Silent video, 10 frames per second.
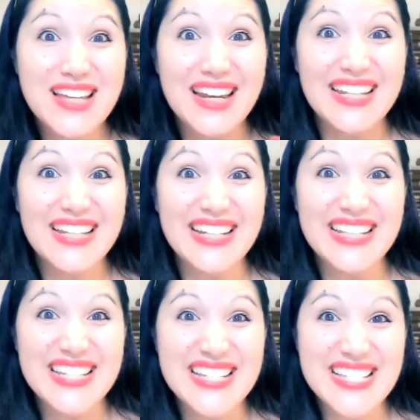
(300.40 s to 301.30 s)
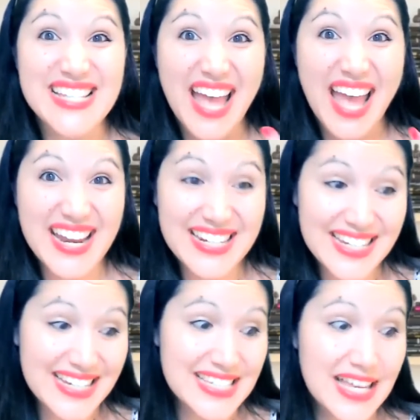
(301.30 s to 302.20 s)
that end in these
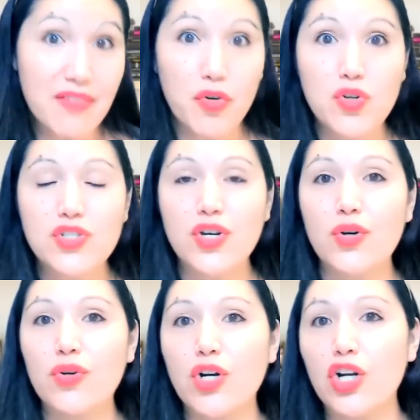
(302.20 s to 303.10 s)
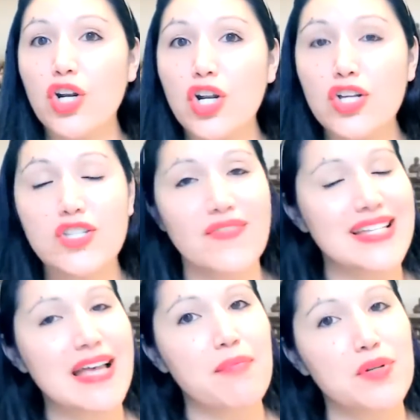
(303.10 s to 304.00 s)
endings, I've also got lots of
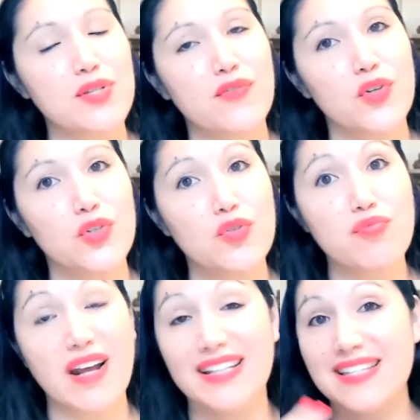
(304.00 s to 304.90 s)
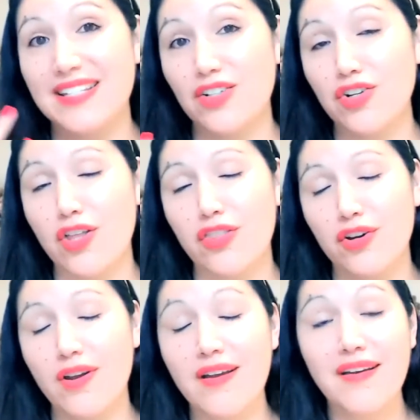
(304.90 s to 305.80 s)
examples for you to practice in
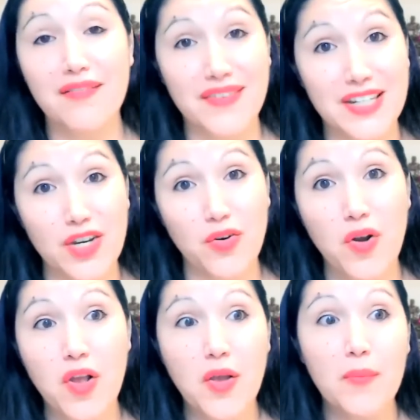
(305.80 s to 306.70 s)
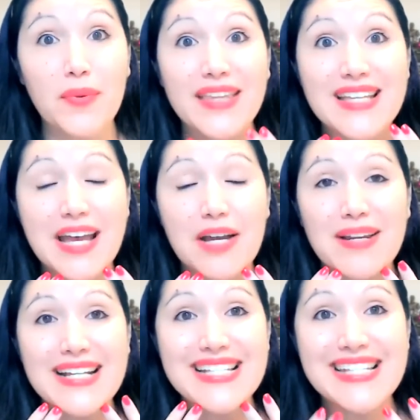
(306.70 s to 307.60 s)
another video. But they sound
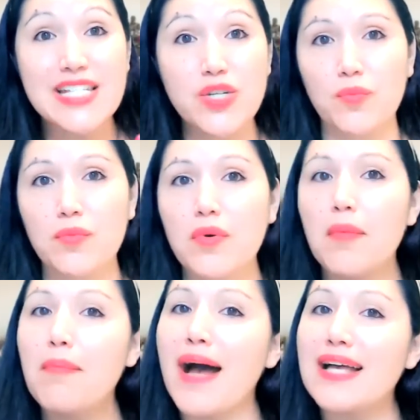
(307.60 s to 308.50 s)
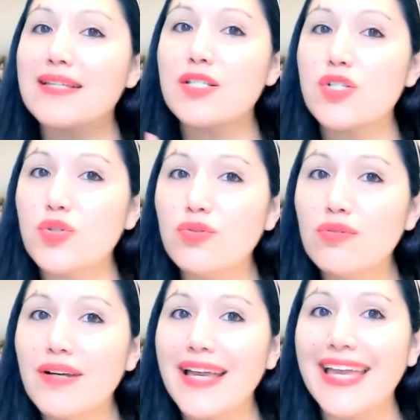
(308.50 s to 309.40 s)
like sion,
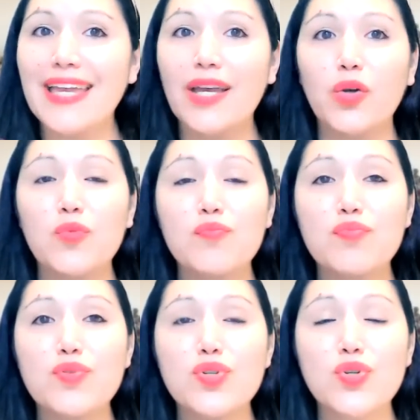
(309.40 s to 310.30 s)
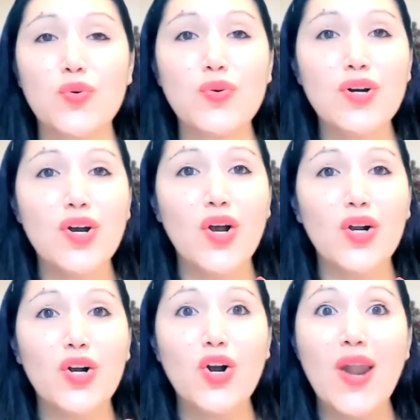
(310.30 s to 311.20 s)
passion, éruption,
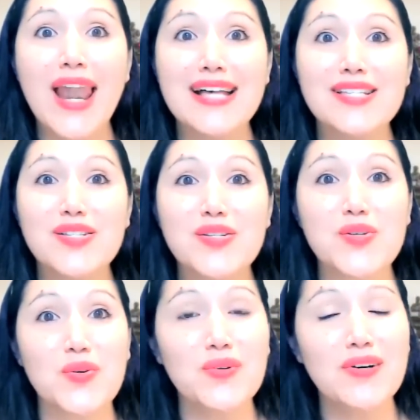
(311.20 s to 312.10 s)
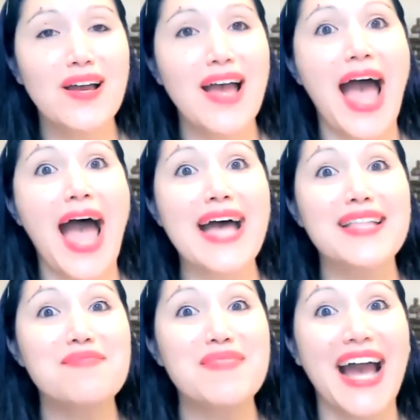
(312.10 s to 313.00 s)
collation,
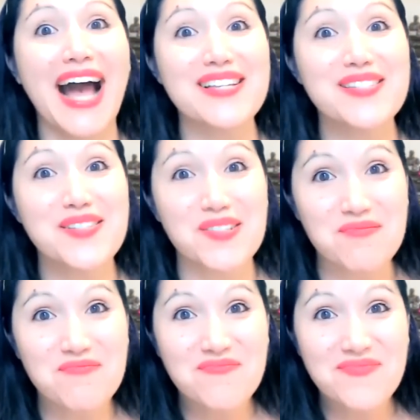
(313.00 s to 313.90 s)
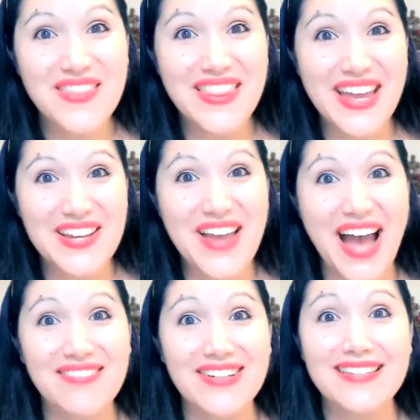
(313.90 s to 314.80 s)
admiration. There you
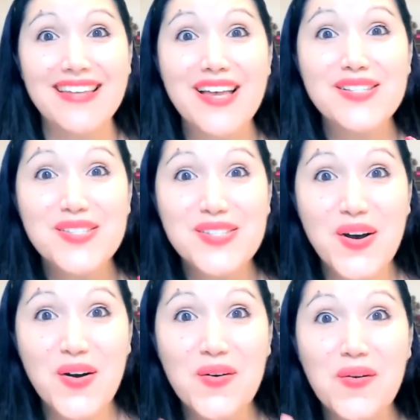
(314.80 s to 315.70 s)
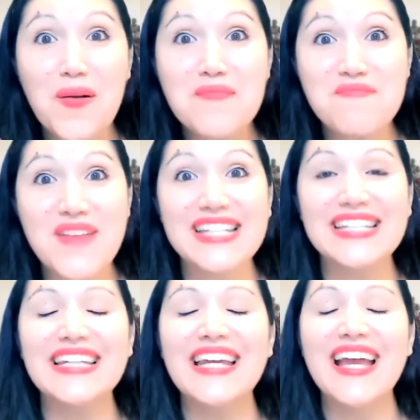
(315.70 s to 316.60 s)
have it. So
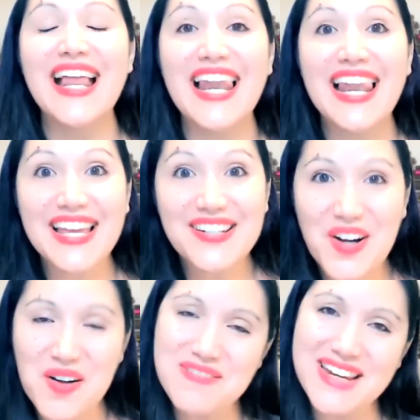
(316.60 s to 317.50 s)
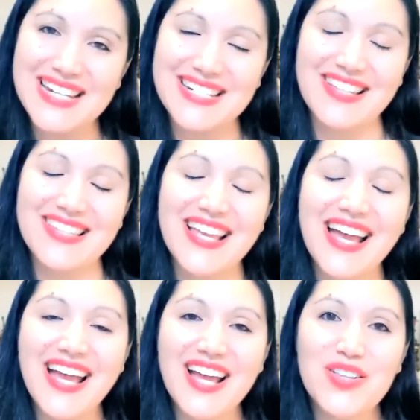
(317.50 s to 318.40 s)
many letter combinations
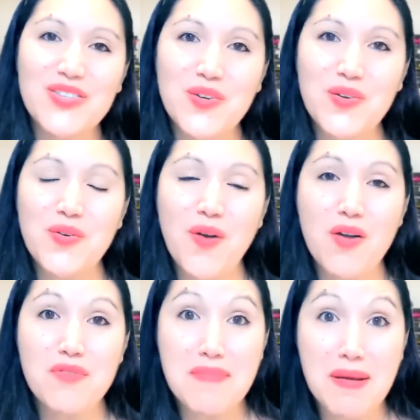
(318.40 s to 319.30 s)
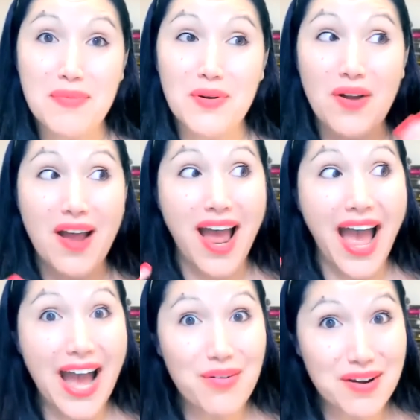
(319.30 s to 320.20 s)
to remember.
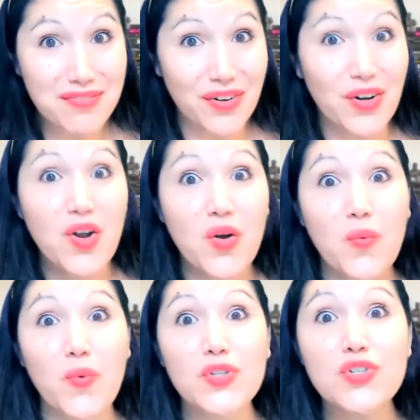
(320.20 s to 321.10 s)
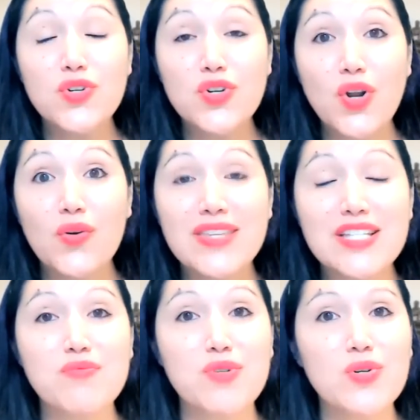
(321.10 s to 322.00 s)
However, once you know
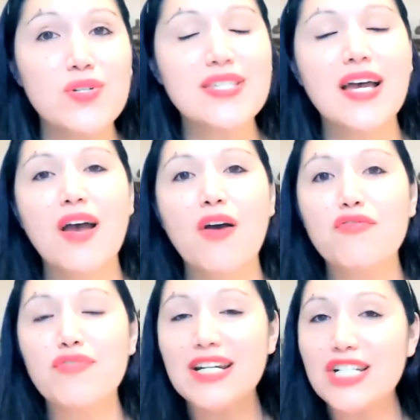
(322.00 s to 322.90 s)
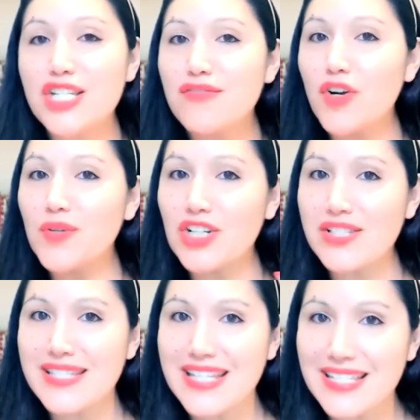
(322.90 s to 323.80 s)
these rules, French is very
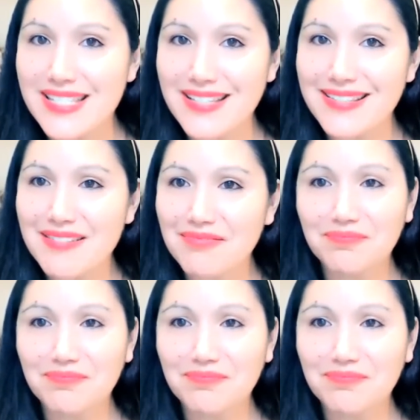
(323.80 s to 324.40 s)
consistent.